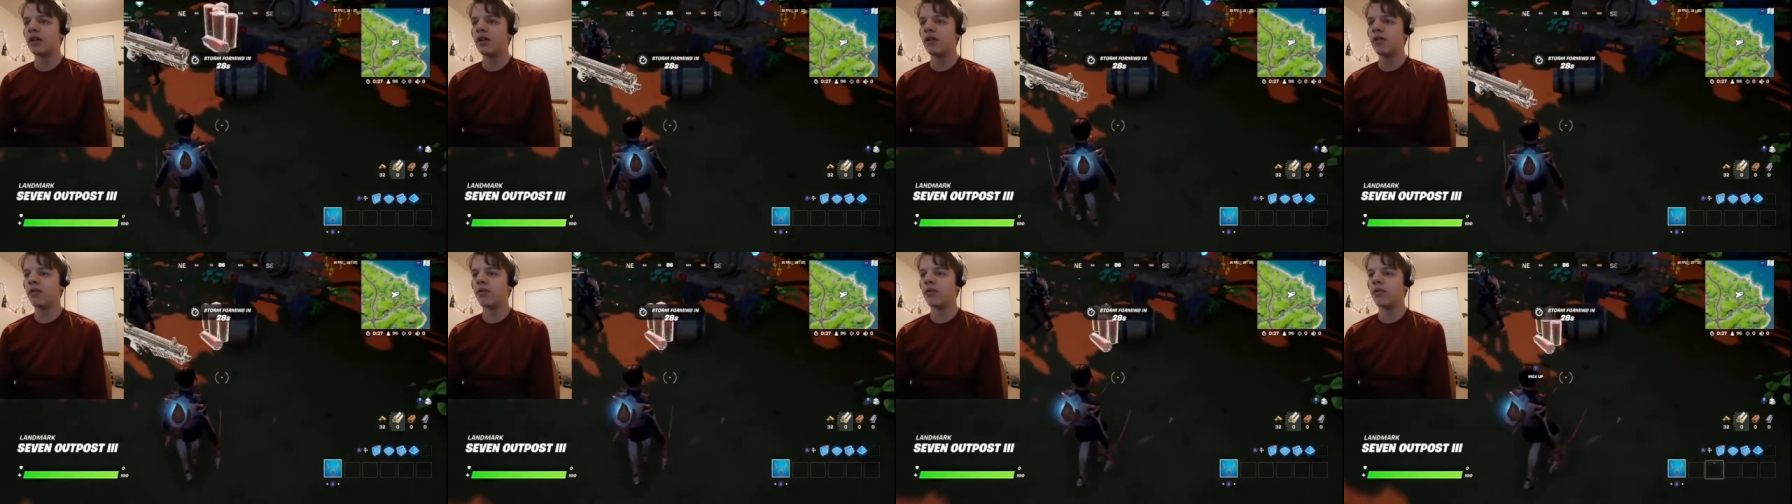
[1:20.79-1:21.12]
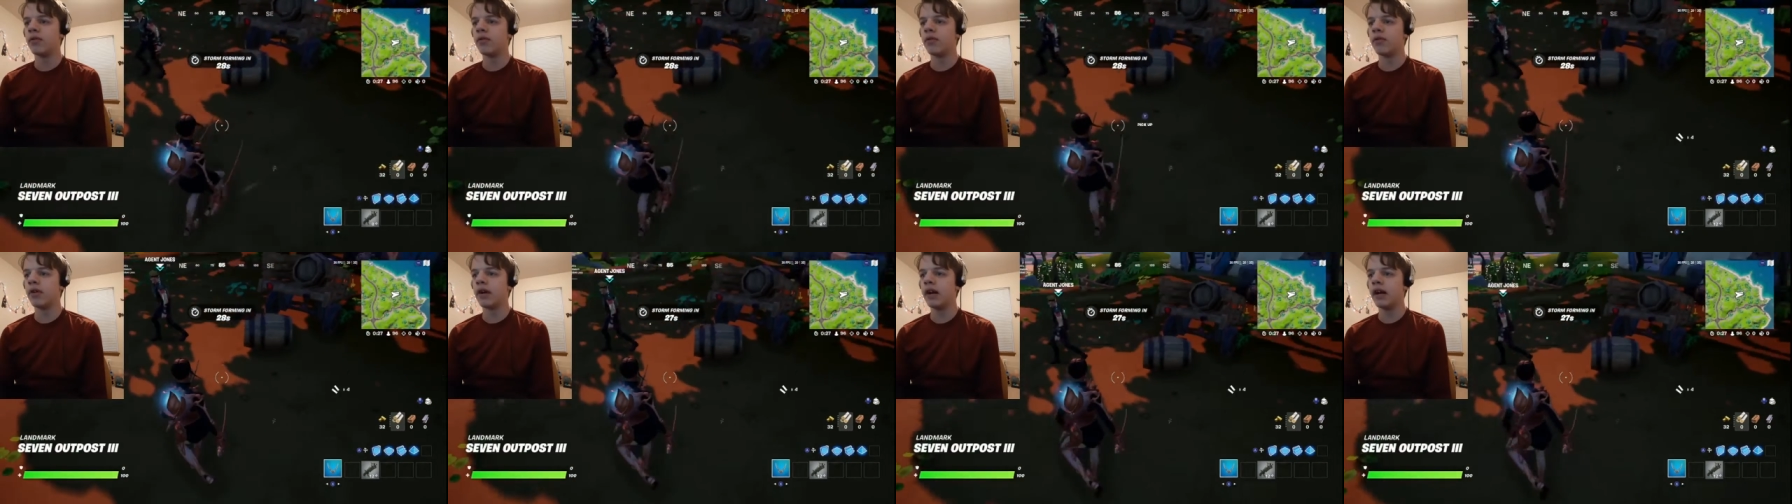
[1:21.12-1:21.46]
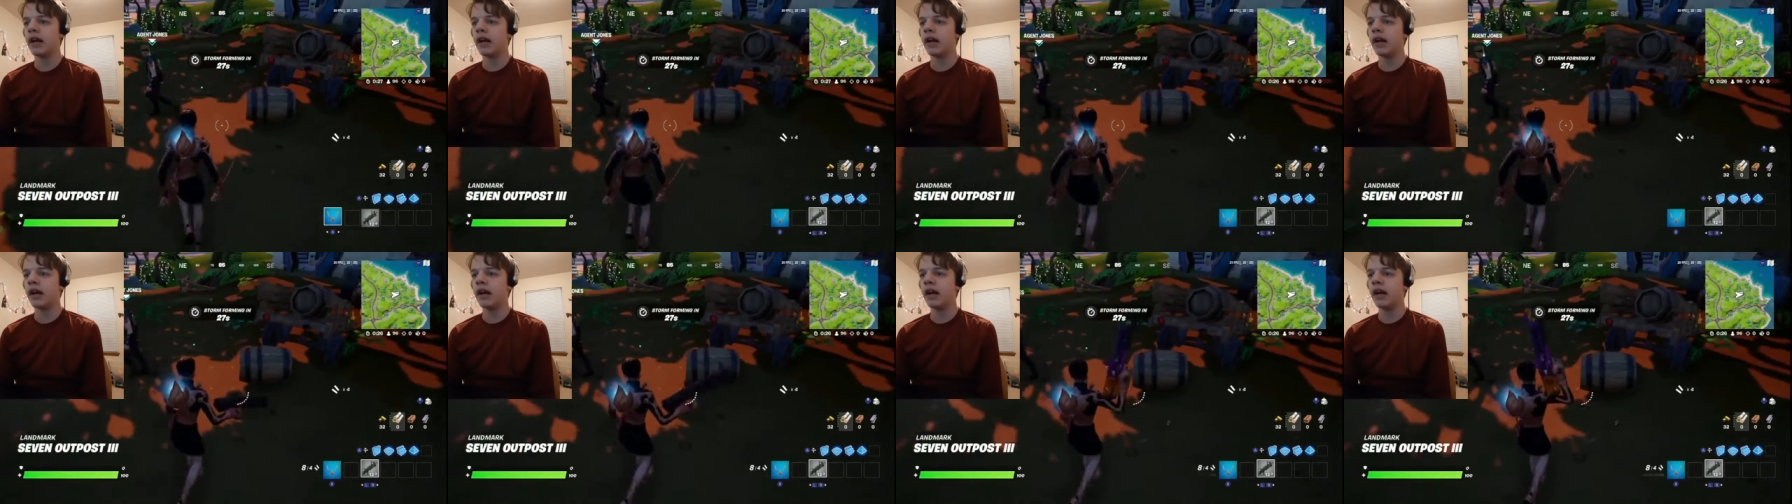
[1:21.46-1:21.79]
Ooh,
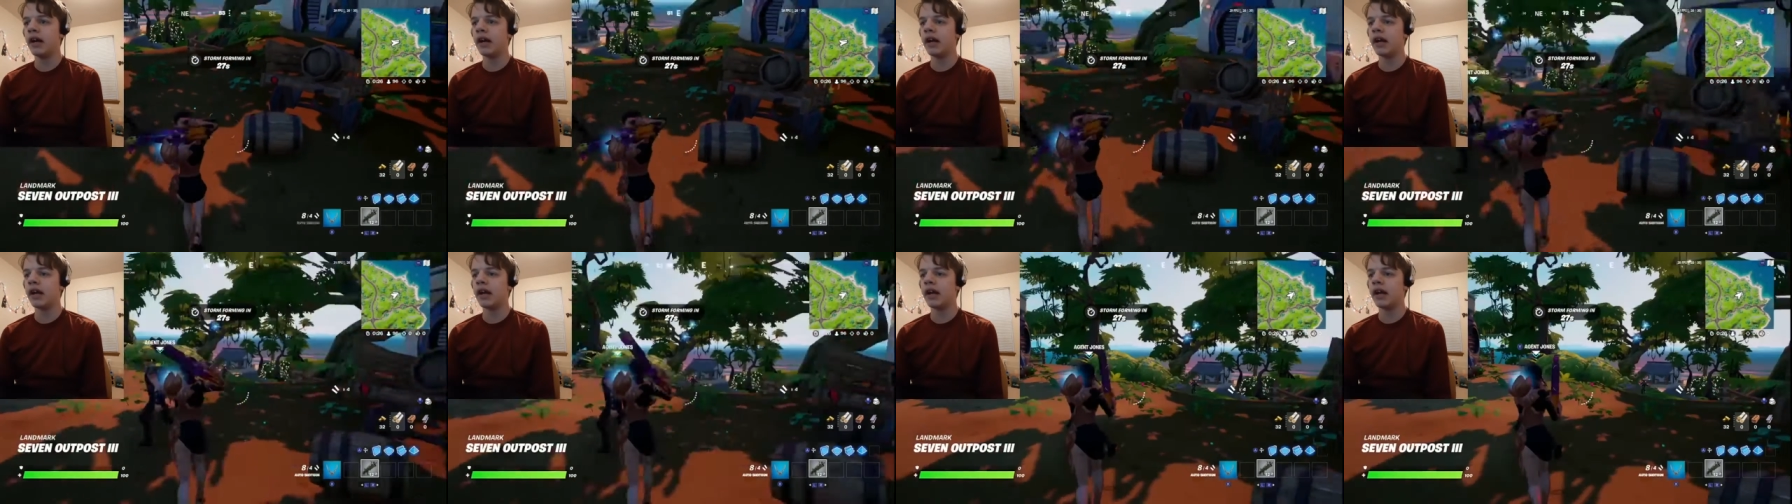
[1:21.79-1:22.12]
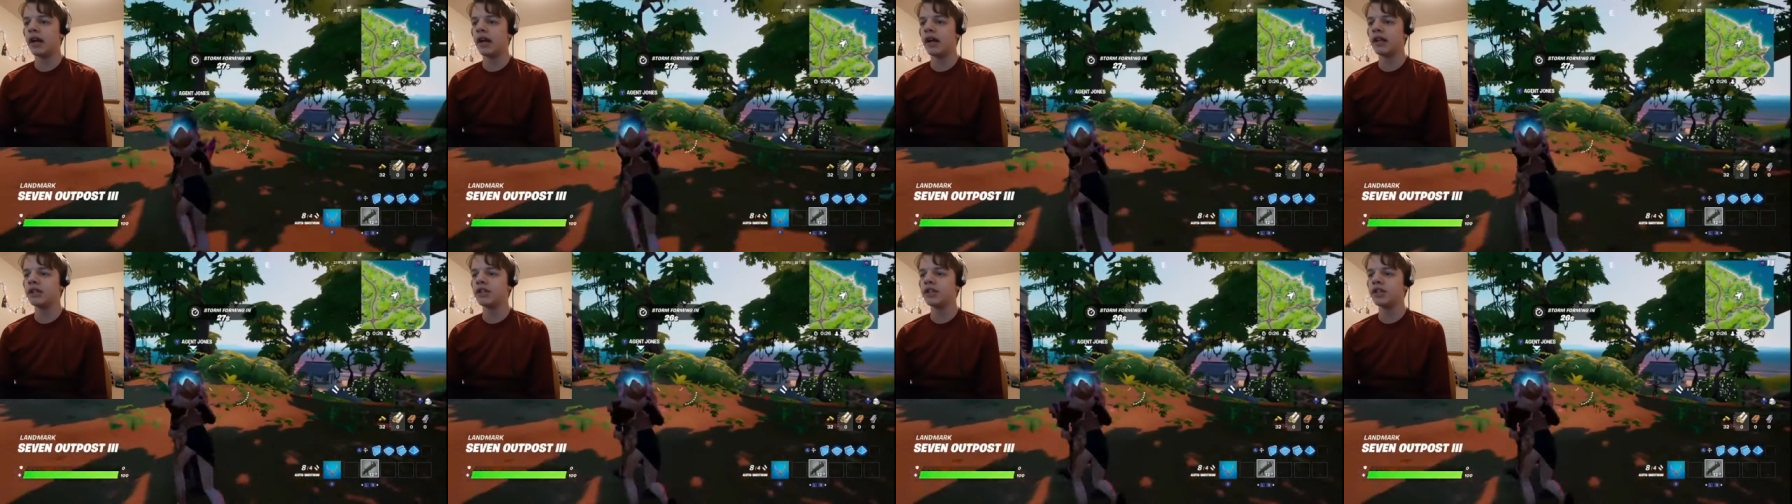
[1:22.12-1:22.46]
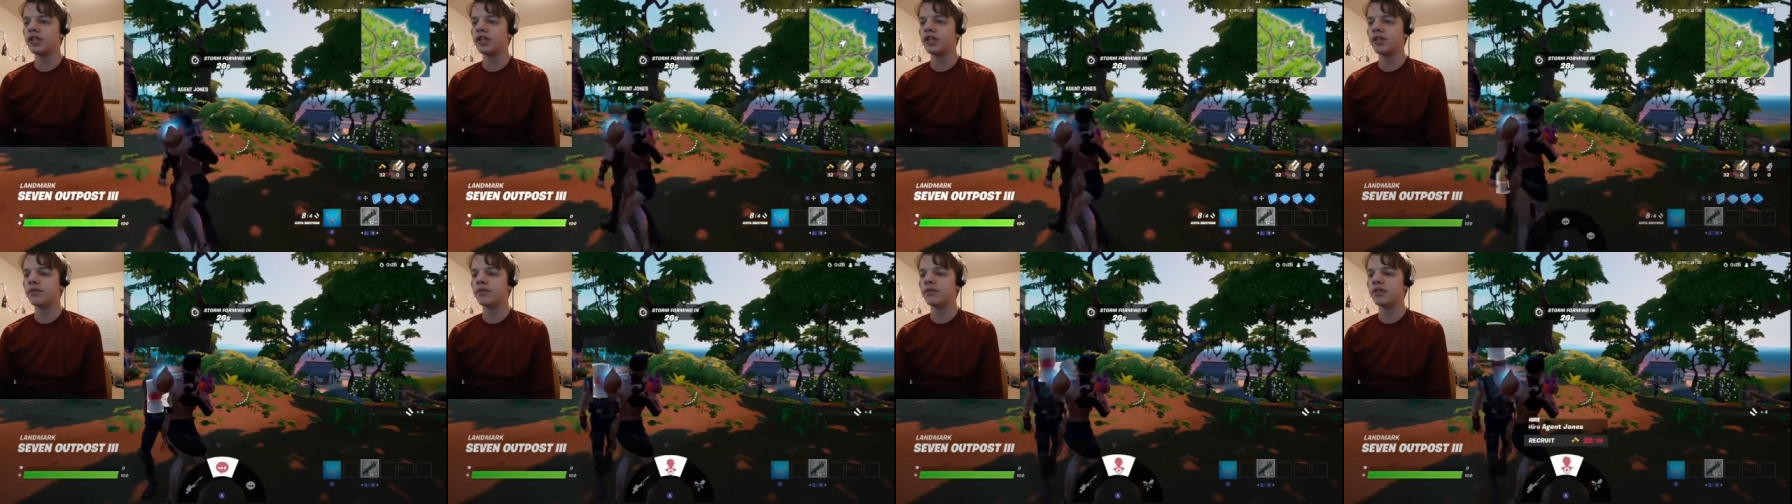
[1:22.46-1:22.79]
hey, Agent
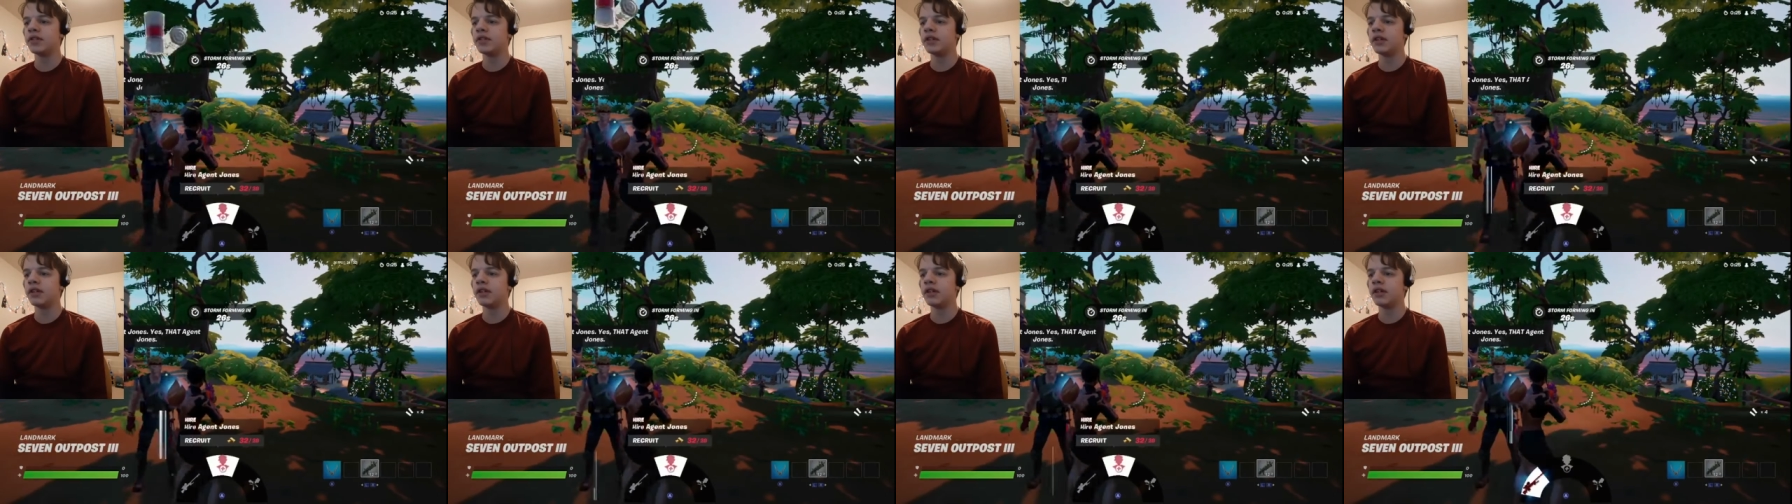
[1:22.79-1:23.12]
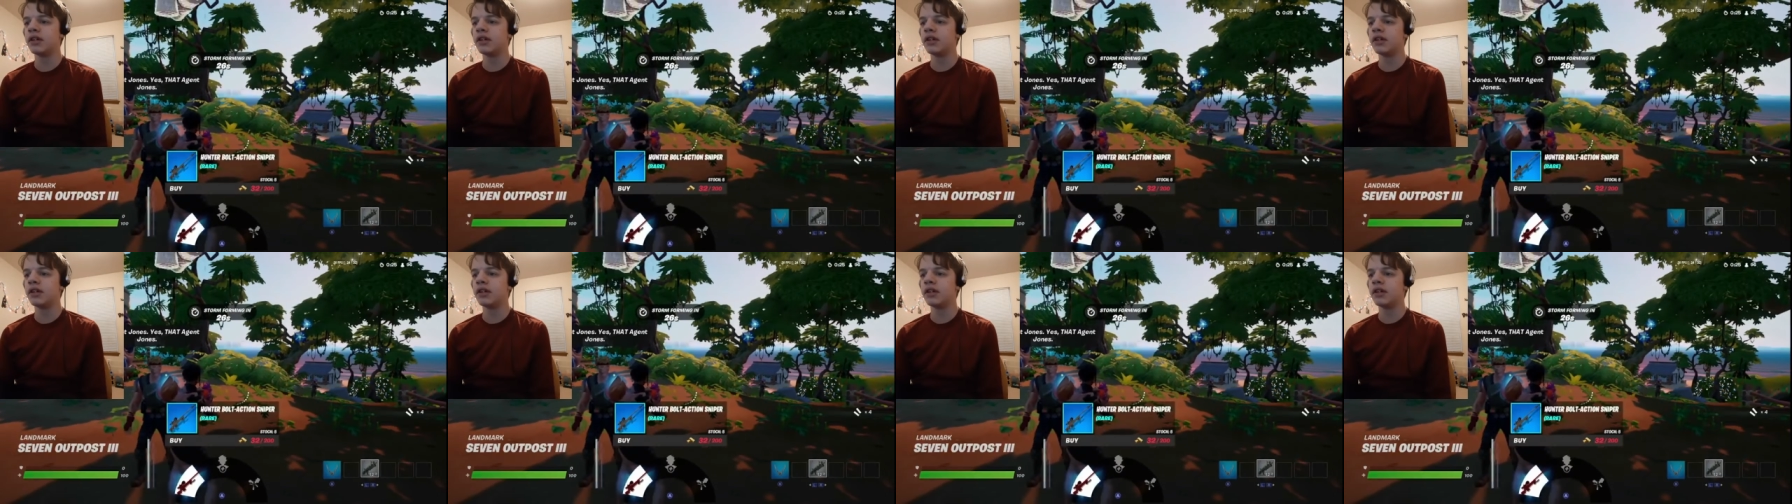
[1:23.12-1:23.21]
Jones.